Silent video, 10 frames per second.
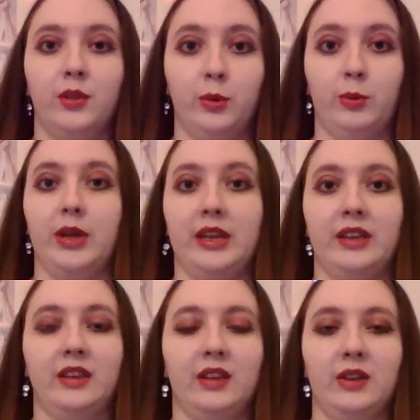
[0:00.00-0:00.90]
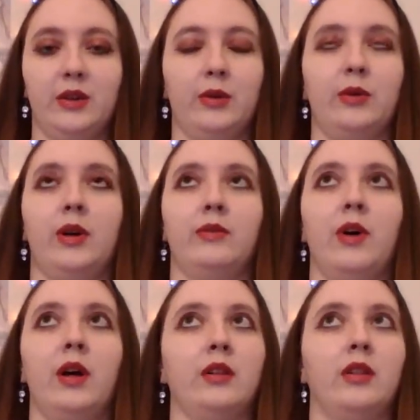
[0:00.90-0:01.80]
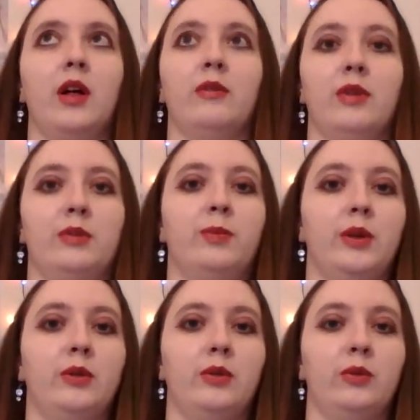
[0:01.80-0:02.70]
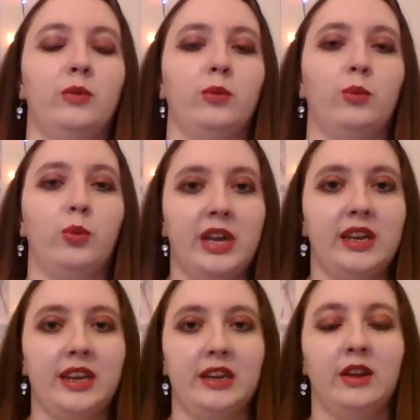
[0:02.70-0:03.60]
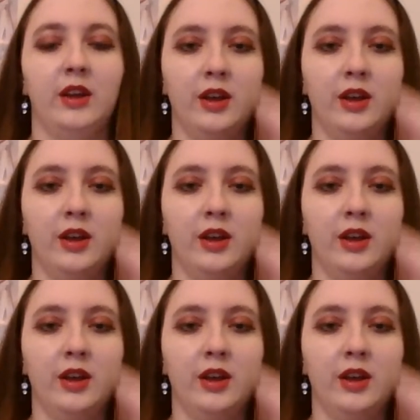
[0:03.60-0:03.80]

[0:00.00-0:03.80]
the wait you know of how long we've been waiting